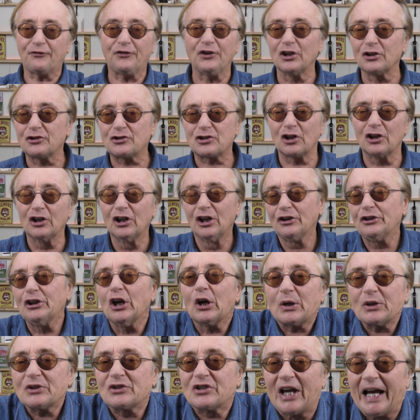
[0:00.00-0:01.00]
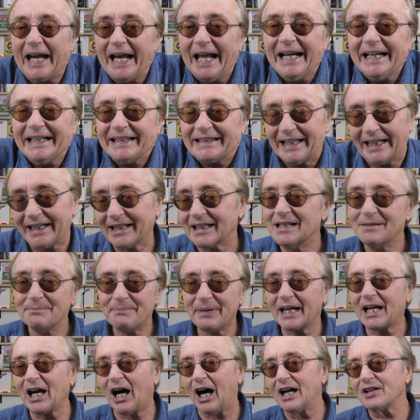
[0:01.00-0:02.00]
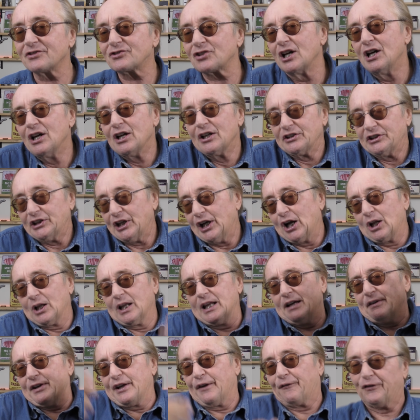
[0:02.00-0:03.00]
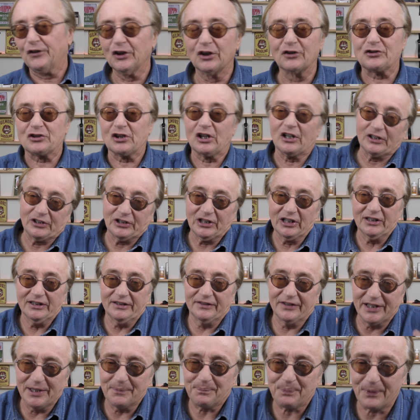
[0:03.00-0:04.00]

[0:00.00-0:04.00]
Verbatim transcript: future, you can say anything because you don't live in the future. You live in the